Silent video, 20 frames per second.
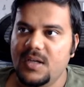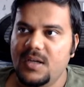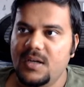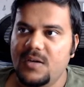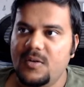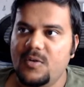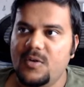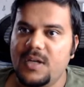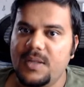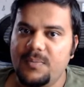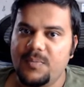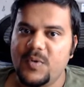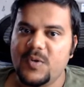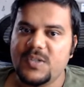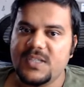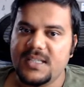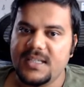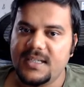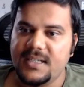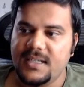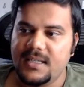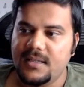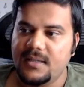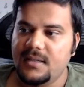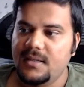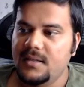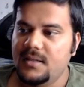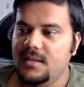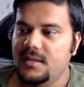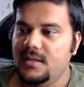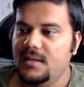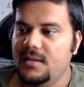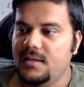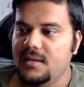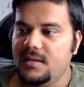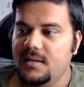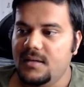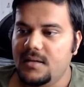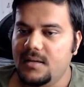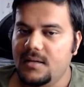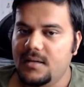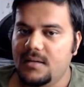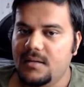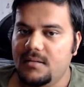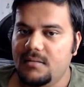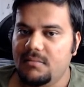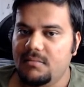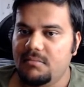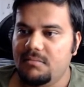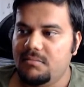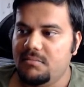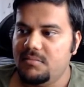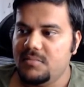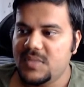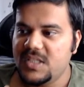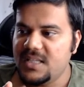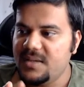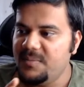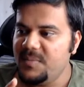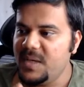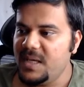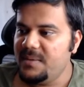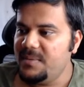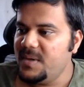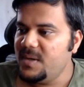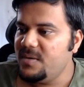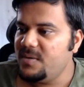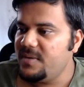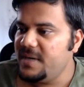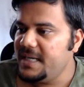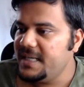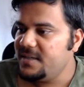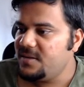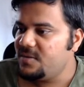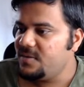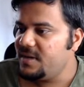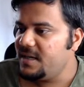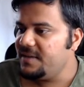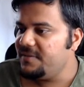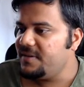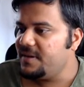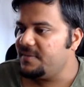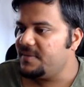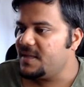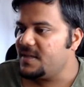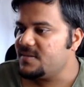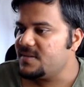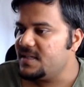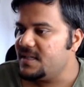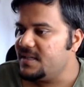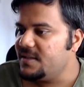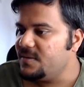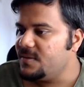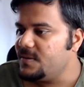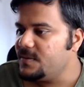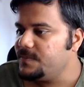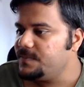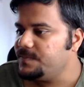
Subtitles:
to deposit, somewhere between 20,000-25,000 euro.